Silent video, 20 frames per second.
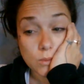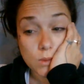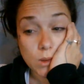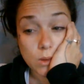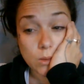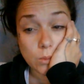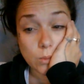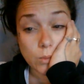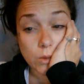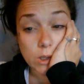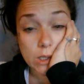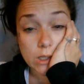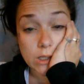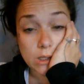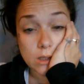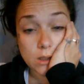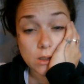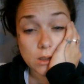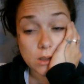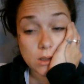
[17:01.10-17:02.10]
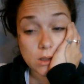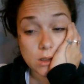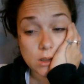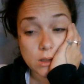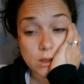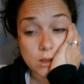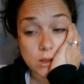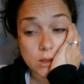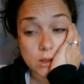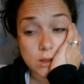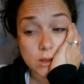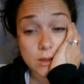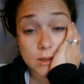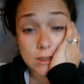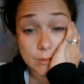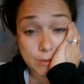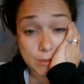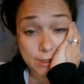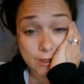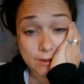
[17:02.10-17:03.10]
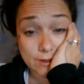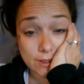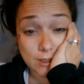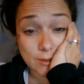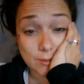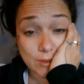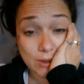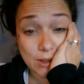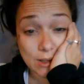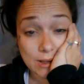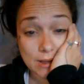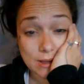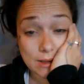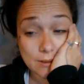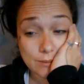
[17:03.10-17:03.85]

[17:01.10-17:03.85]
And one is a parenting book.